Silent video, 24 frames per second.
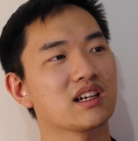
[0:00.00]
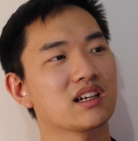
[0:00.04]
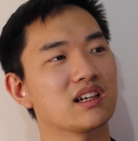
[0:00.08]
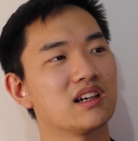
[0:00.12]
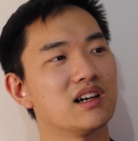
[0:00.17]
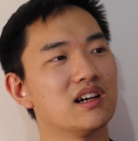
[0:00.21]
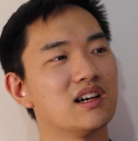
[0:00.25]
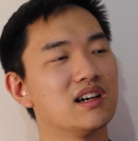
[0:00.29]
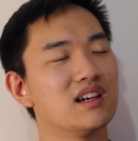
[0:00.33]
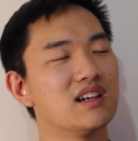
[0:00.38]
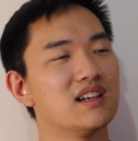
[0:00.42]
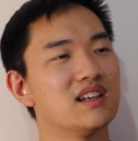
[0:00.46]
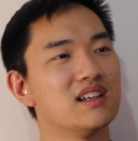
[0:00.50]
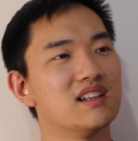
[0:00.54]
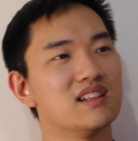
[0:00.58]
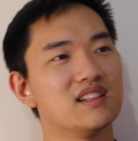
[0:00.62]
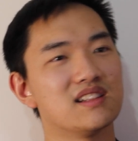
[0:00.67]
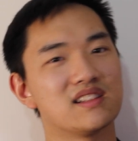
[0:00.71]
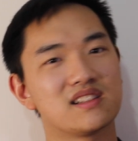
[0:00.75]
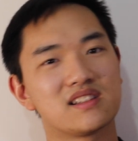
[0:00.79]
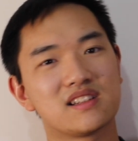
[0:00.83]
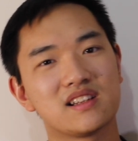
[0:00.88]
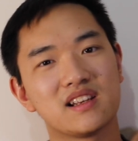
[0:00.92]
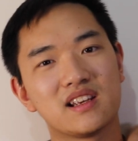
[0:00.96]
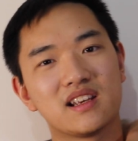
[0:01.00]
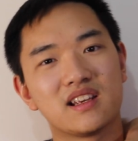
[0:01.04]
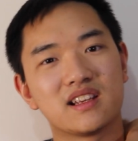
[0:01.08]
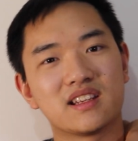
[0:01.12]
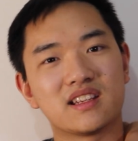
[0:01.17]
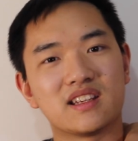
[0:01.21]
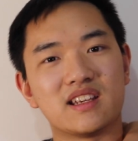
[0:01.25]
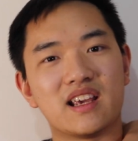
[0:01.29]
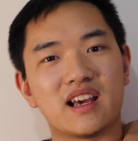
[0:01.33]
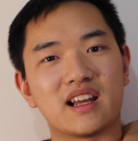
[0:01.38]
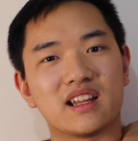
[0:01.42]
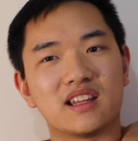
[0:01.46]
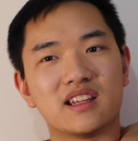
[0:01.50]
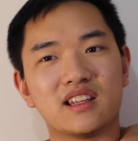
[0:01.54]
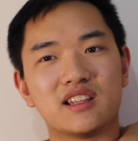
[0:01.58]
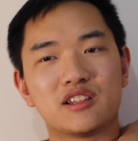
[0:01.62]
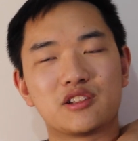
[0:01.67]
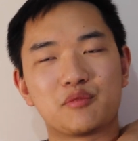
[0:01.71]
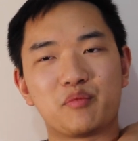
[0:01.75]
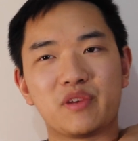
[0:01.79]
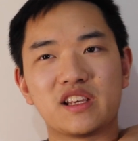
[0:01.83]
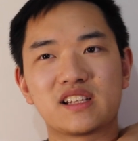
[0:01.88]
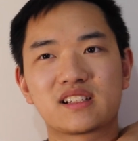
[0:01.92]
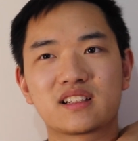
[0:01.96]
cause yeah,
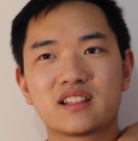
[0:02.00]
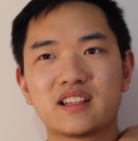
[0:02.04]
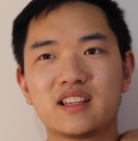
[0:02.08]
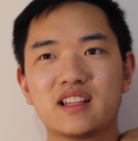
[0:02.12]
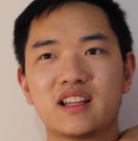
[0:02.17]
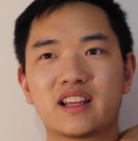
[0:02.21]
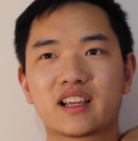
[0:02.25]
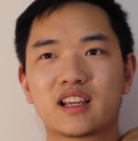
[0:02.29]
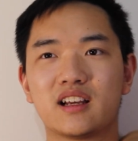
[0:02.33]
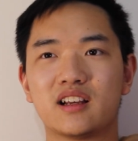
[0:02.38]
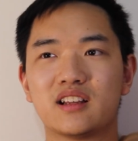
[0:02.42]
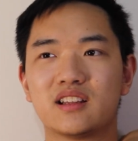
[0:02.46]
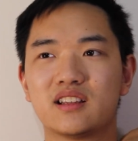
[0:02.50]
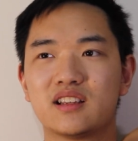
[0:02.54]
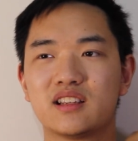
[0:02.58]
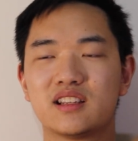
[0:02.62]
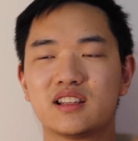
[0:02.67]
it's basically like a